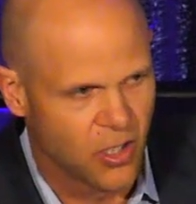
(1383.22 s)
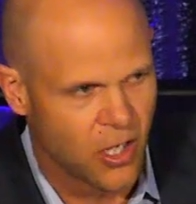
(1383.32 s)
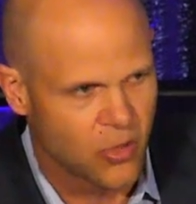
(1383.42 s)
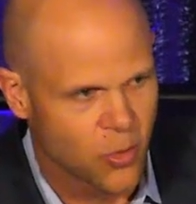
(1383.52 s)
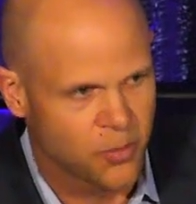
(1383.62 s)

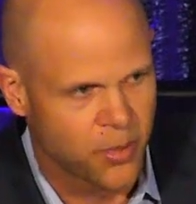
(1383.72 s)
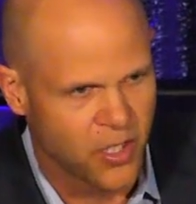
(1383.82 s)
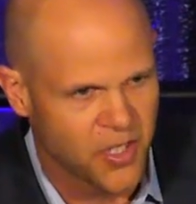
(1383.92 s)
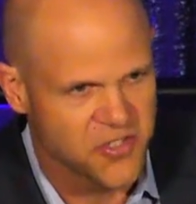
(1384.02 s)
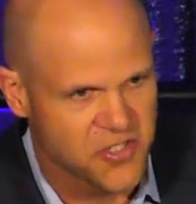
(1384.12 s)
awkward
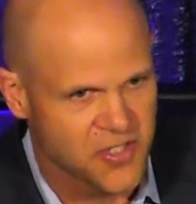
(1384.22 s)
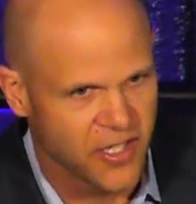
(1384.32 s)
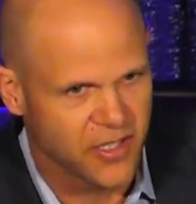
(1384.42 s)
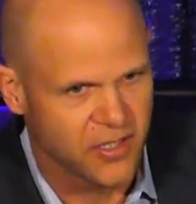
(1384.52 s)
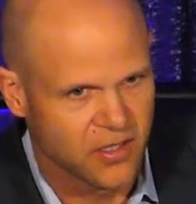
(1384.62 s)
pauses,
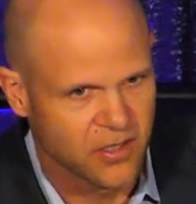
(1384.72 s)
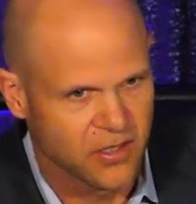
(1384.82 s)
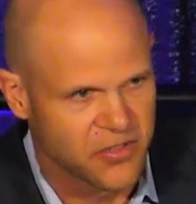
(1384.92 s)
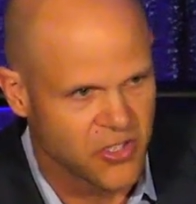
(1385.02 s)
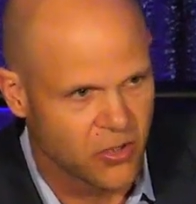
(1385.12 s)
like,
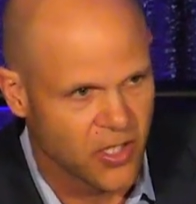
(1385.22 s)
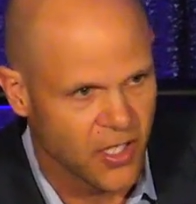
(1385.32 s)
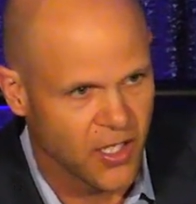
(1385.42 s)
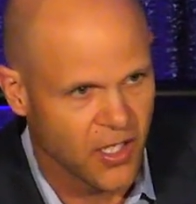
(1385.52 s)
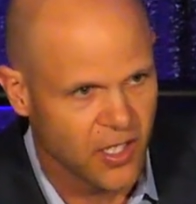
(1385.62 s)
is he
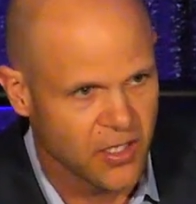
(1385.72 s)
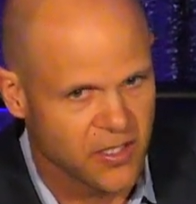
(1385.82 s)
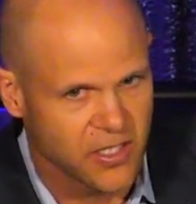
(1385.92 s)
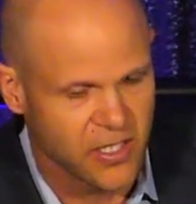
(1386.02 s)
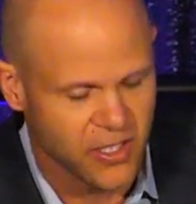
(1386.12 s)
okay?
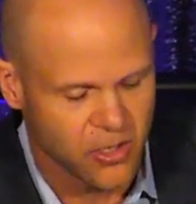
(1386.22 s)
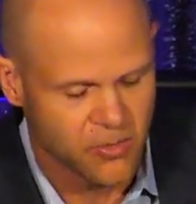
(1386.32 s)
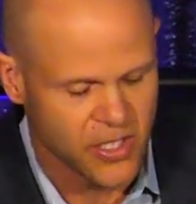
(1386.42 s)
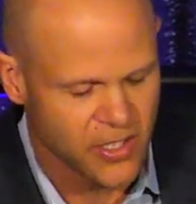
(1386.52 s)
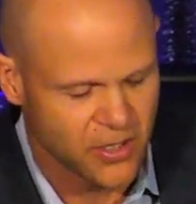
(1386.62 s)
Did he hear
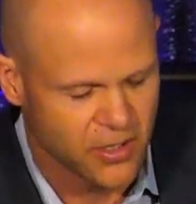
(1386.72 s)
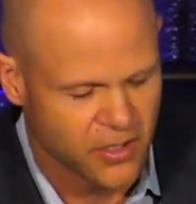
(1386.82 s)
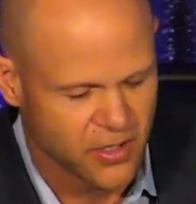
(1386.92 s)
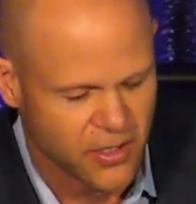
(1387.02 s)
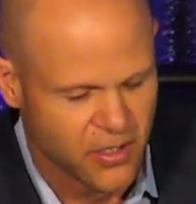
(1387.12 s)
me?
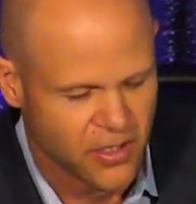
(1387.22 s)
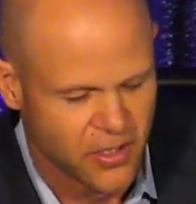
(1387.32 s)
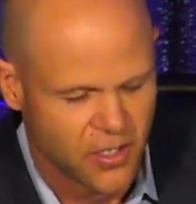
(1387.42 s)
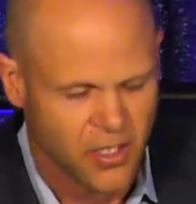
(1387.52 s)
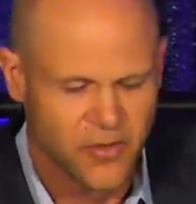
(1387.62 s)

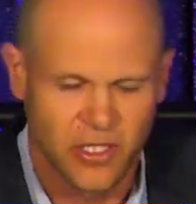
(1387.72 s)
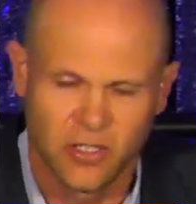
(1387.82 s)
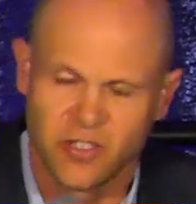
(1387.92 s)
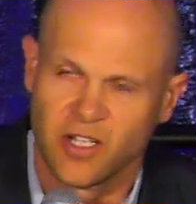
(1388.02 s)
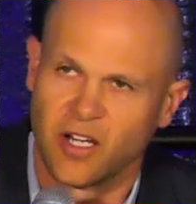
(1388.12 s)
And then he
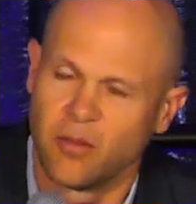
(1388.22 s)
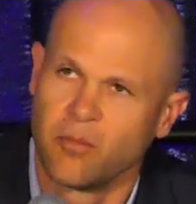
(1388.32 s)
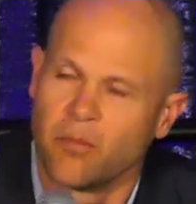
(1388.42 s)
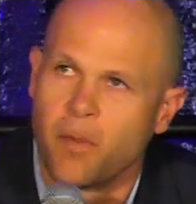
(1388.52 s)
looked up.